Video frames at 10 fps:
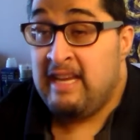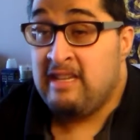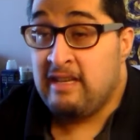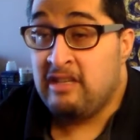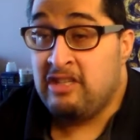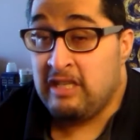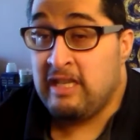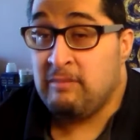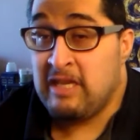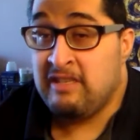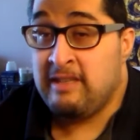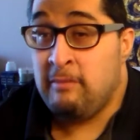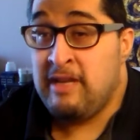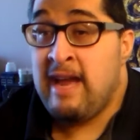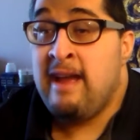He talks just like my
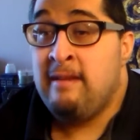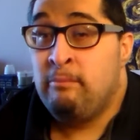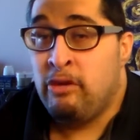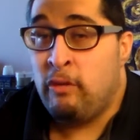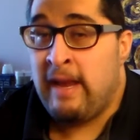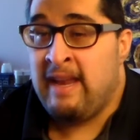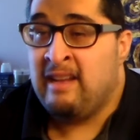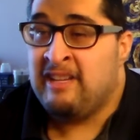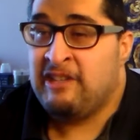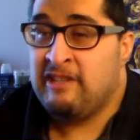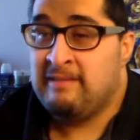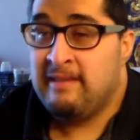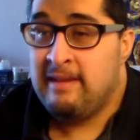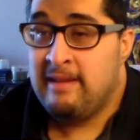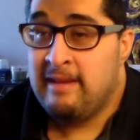stepdad, broken English.
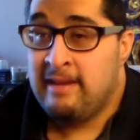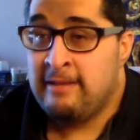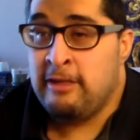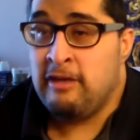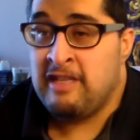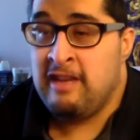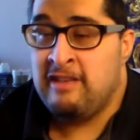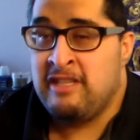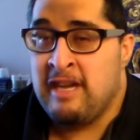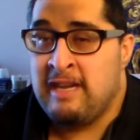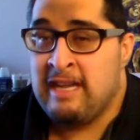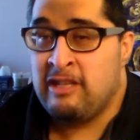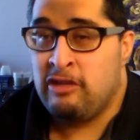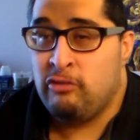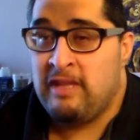So say his son
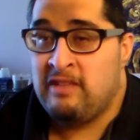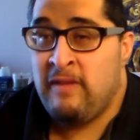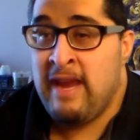got to do this